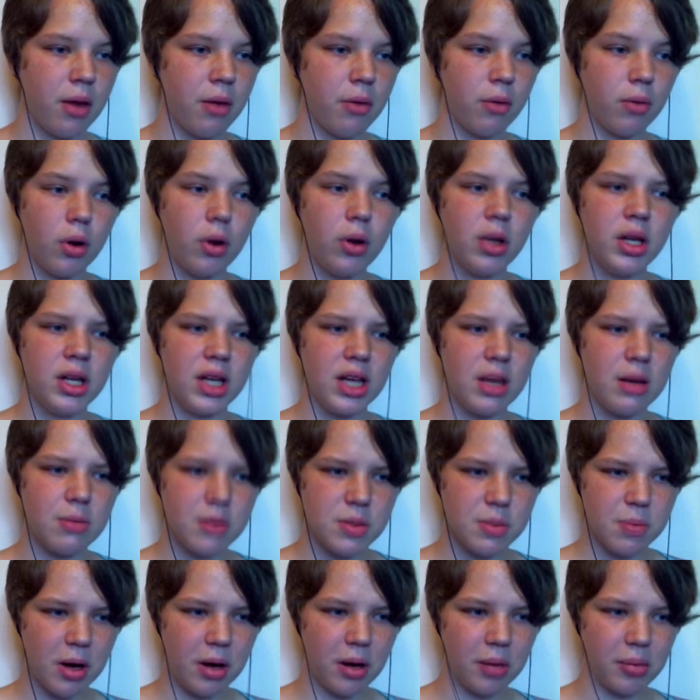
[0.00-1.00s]
Roland keeps
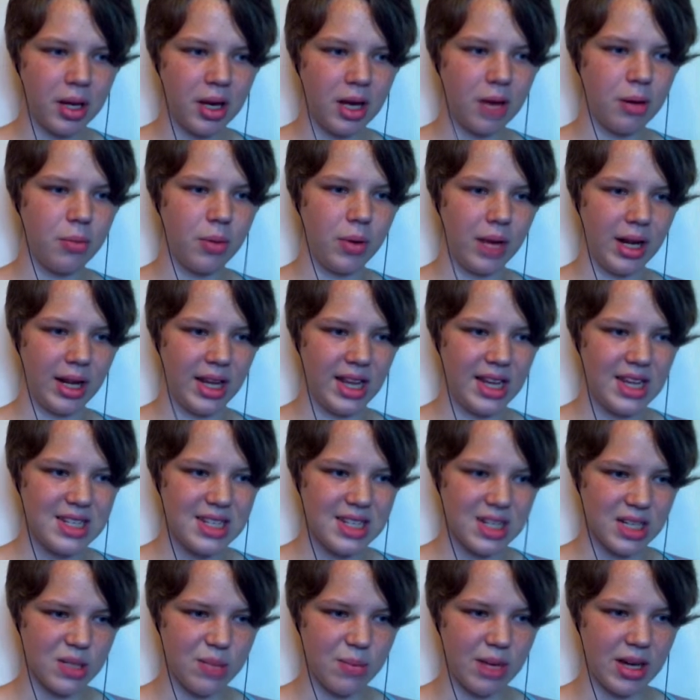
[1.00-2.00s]
popping up when I least
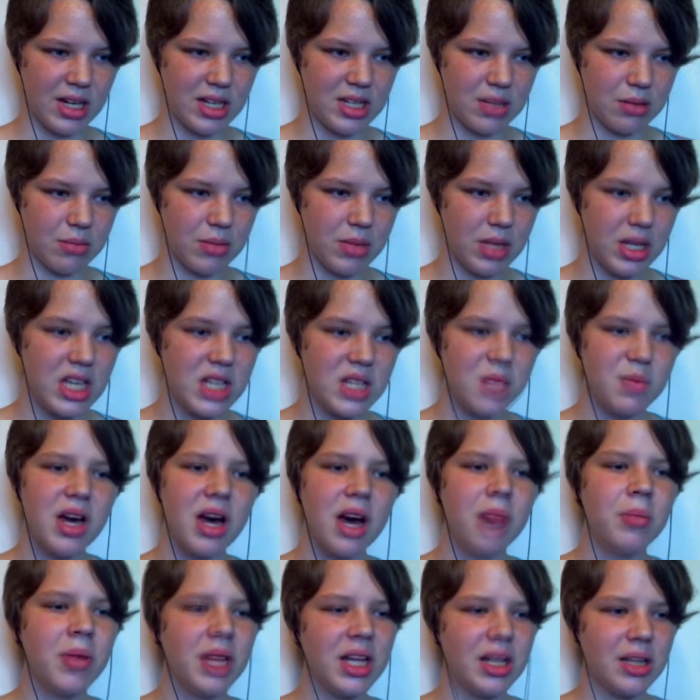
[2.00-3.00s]
expect him. He's
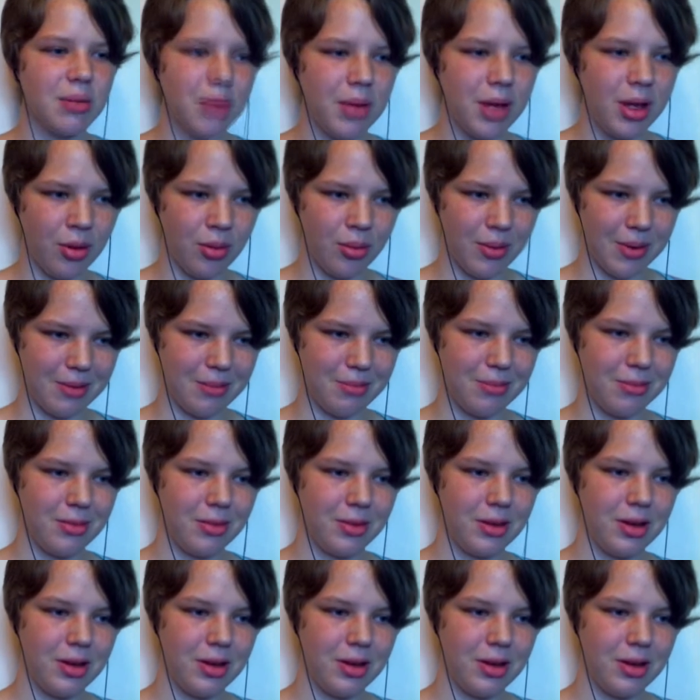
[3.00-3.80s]
become like the mailman.